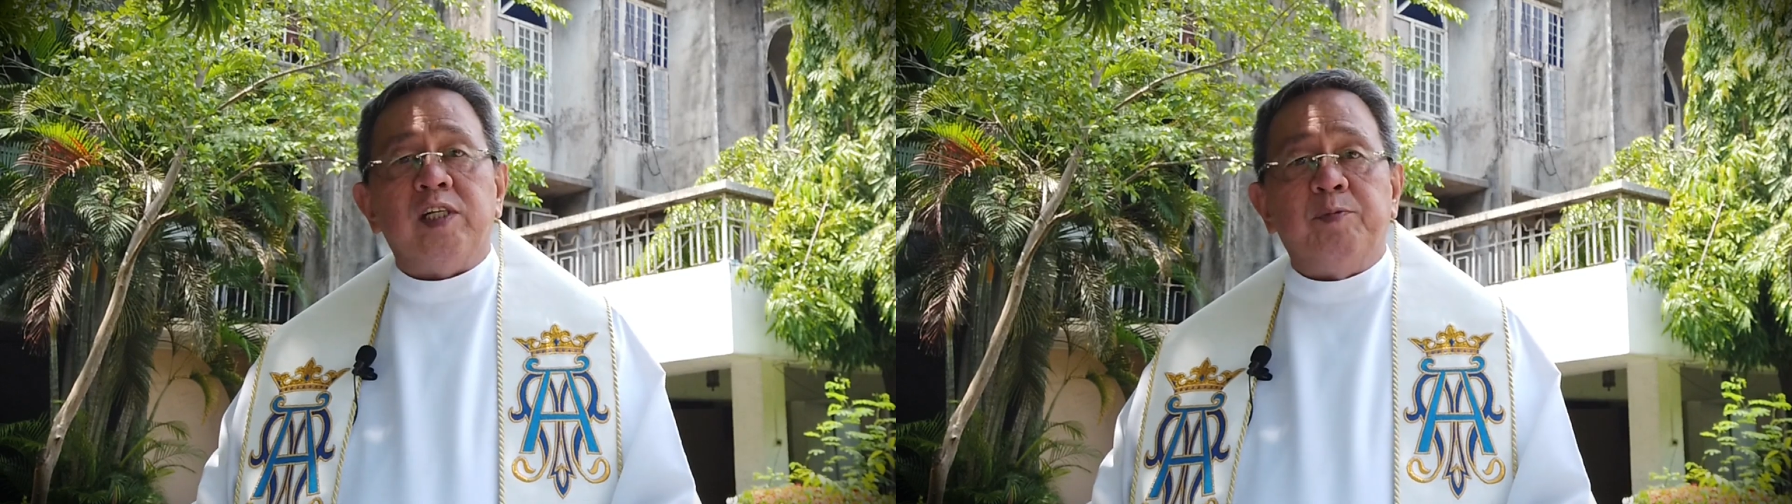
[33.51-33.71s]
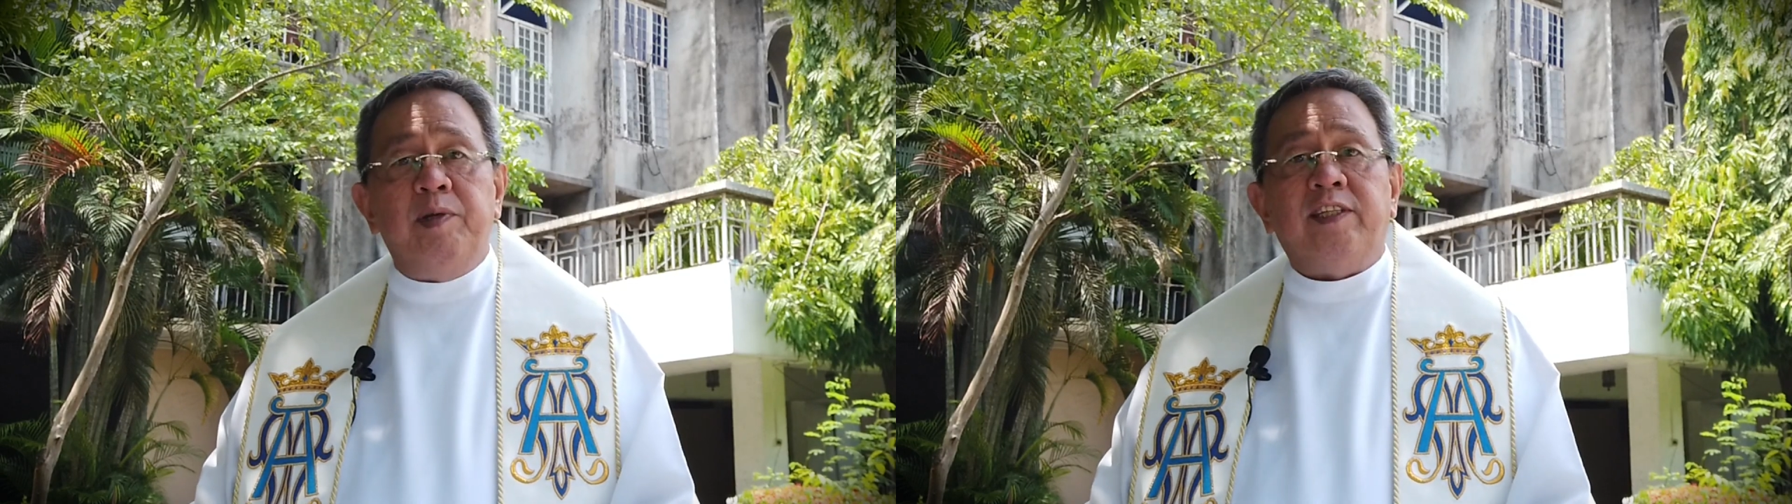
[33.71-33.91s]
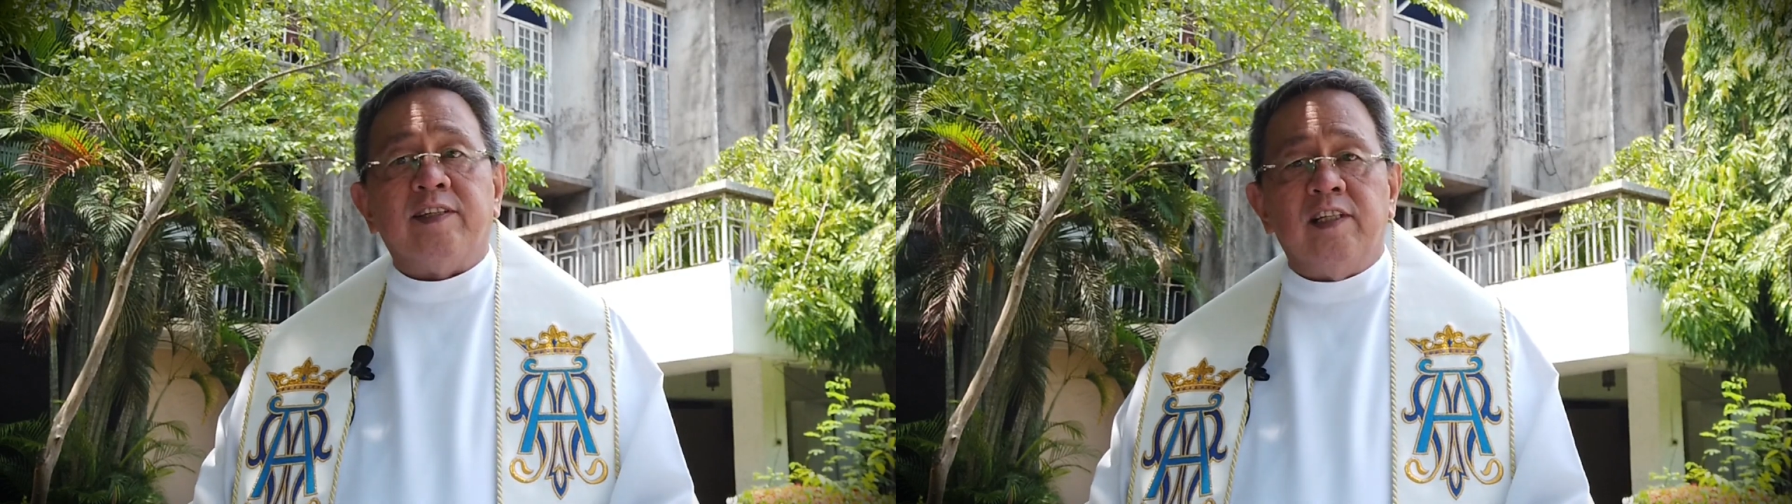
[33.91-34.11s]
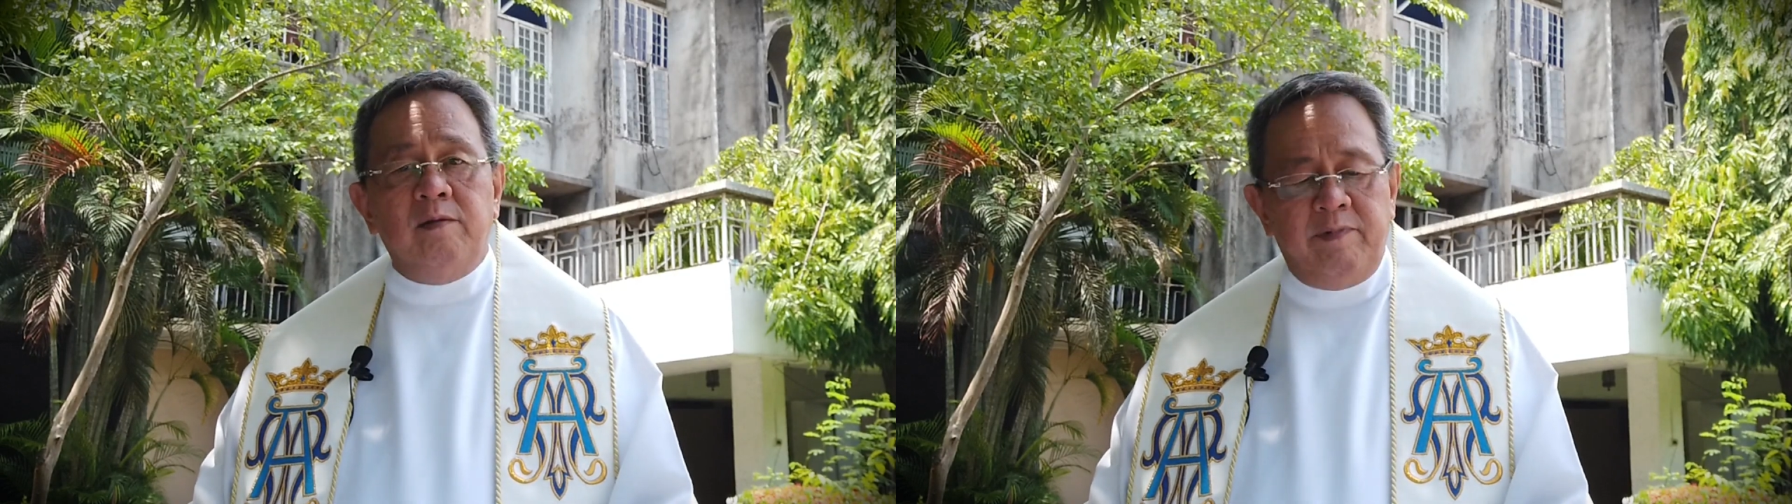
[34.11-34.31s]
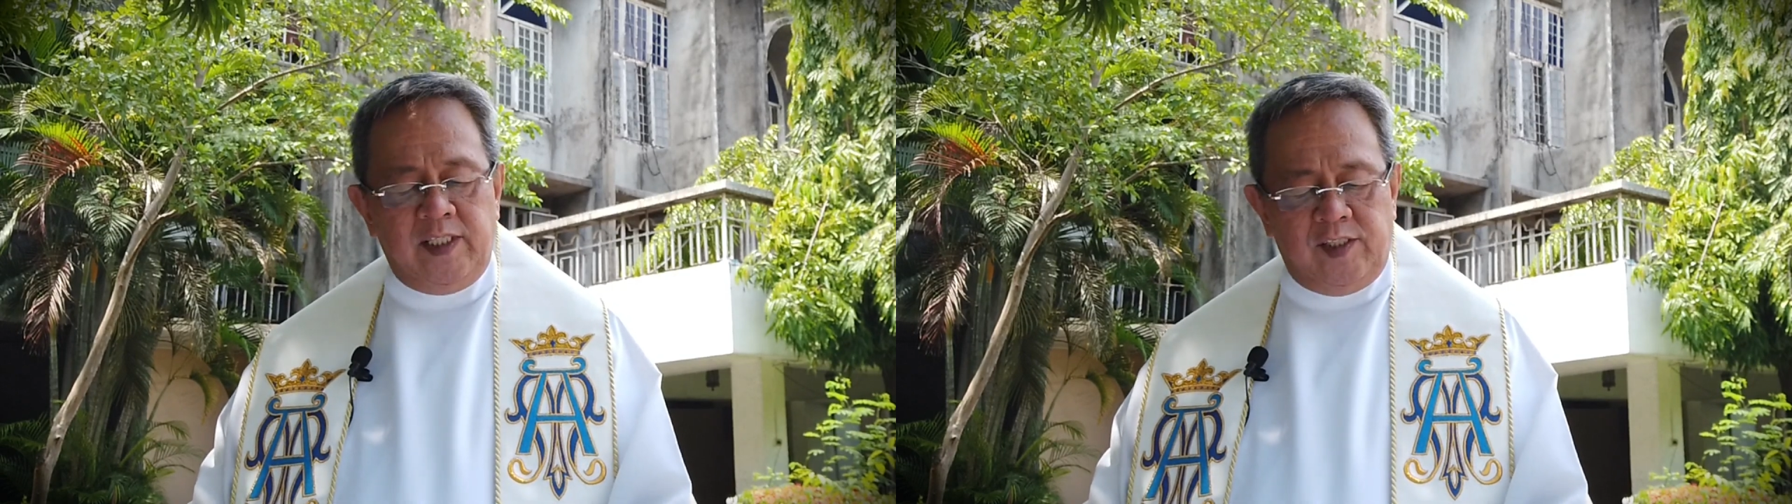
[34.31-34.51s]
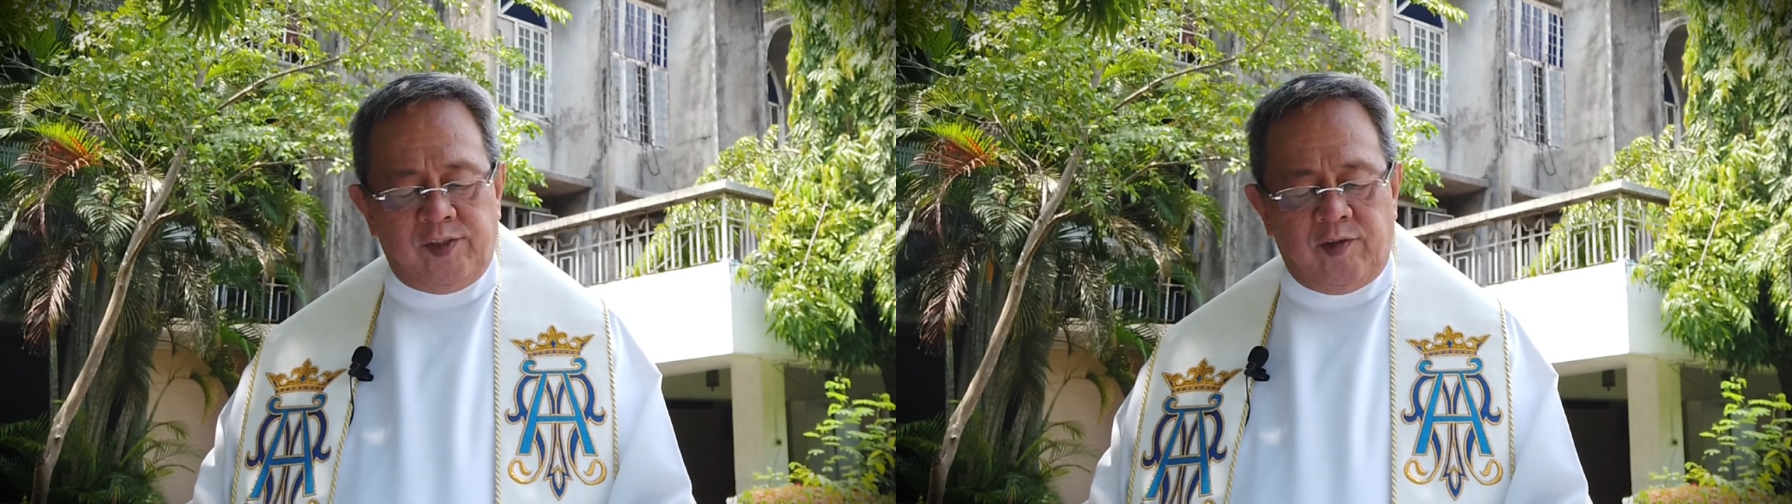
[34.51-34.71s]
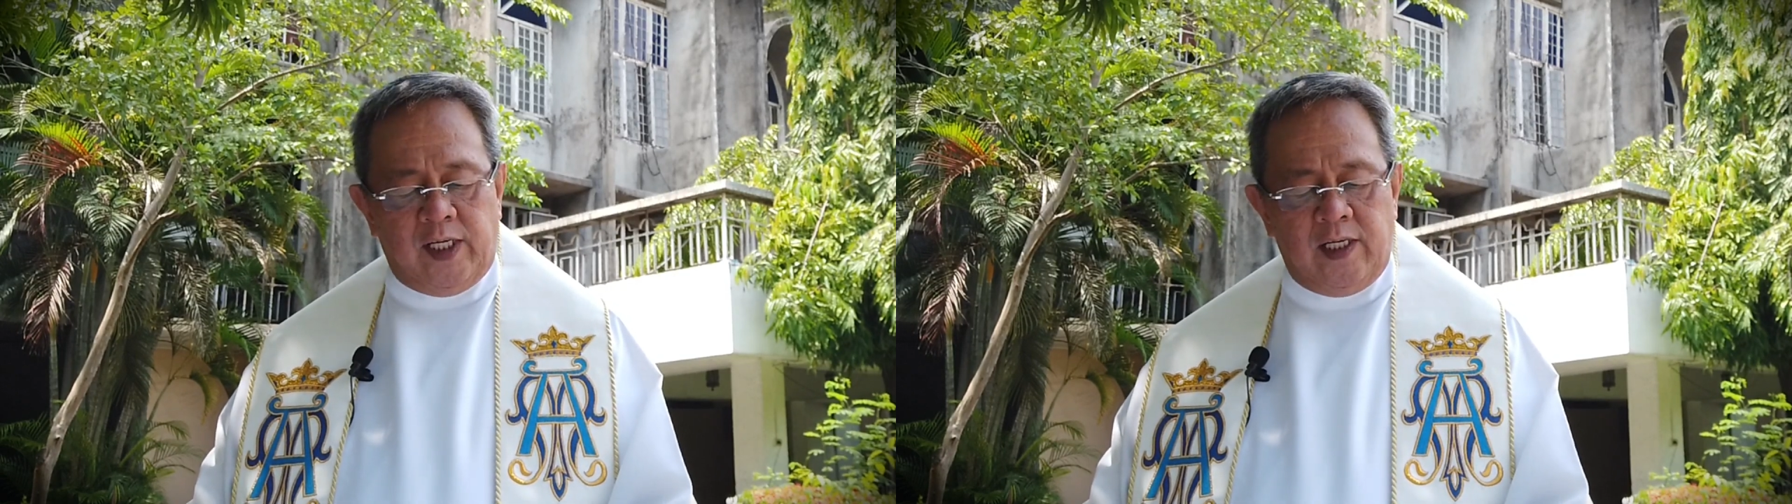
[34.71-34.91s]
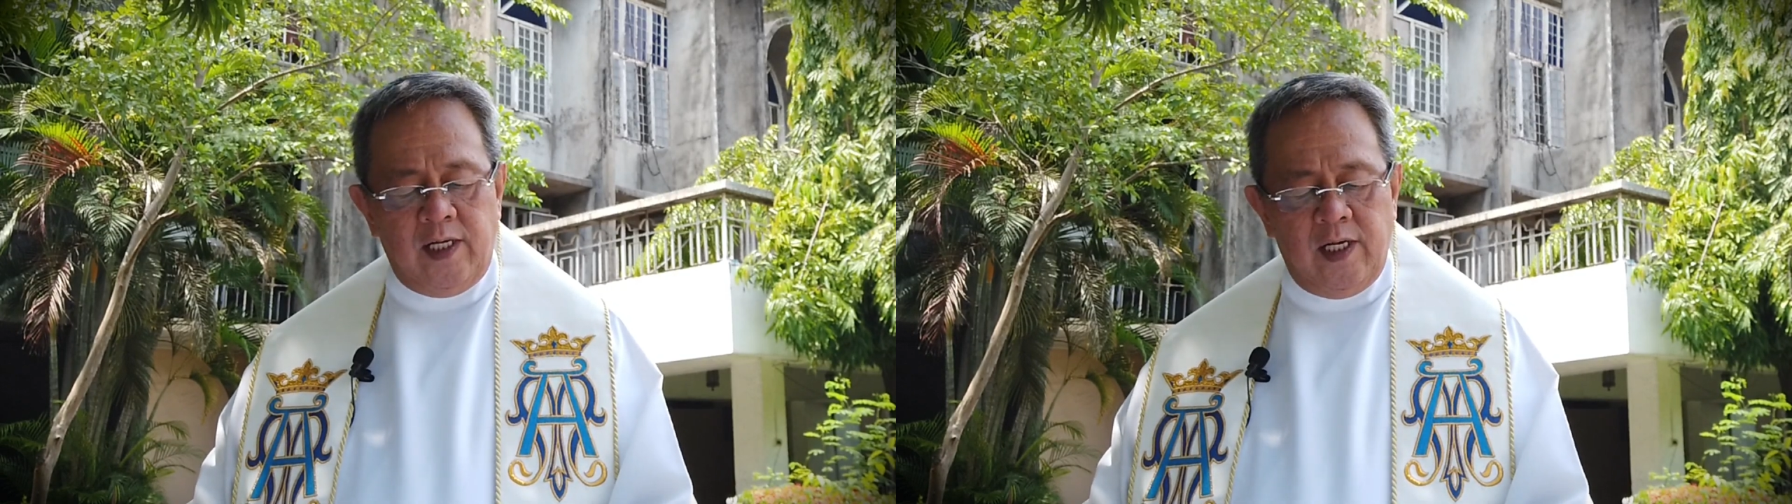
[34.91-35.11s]
presbyteral
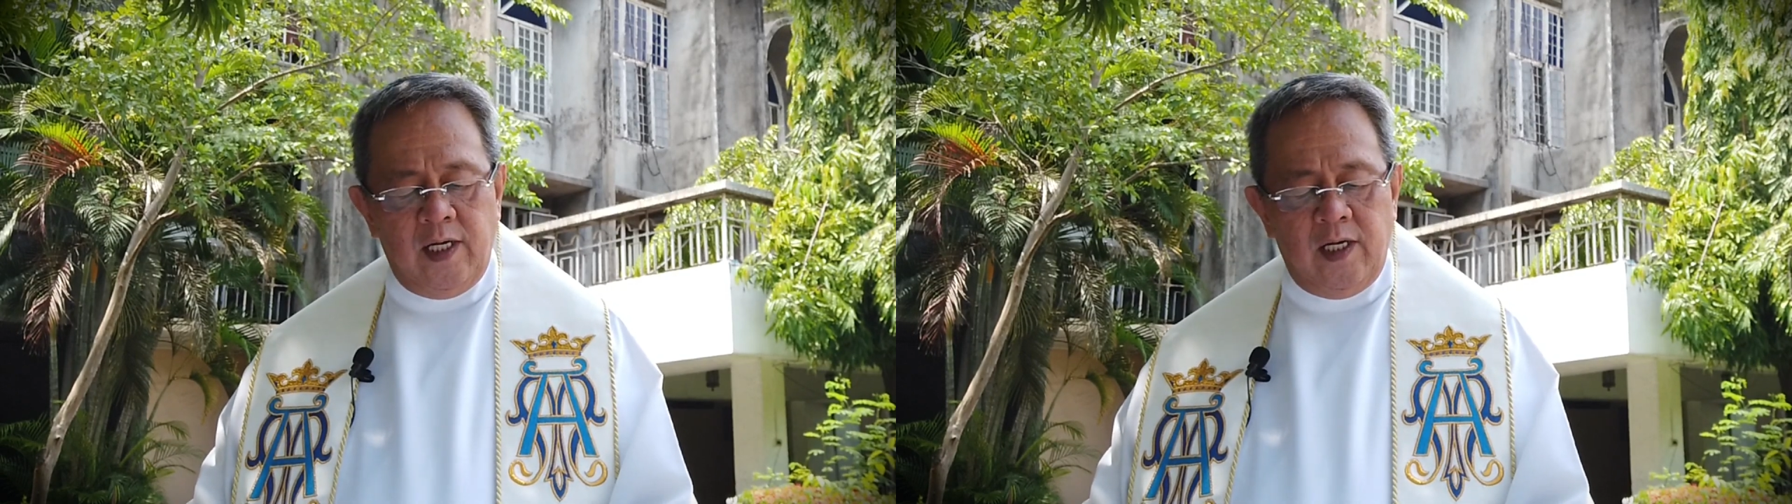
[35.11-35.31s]
ministry